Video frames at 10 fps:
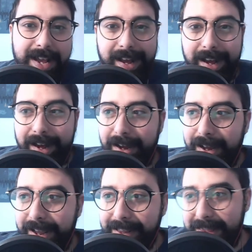Uh,
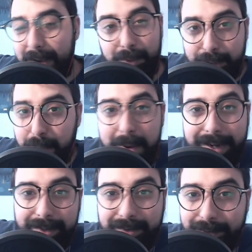and that was Joe
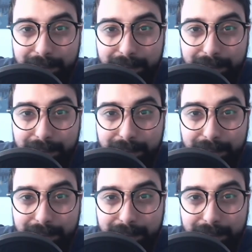Biden.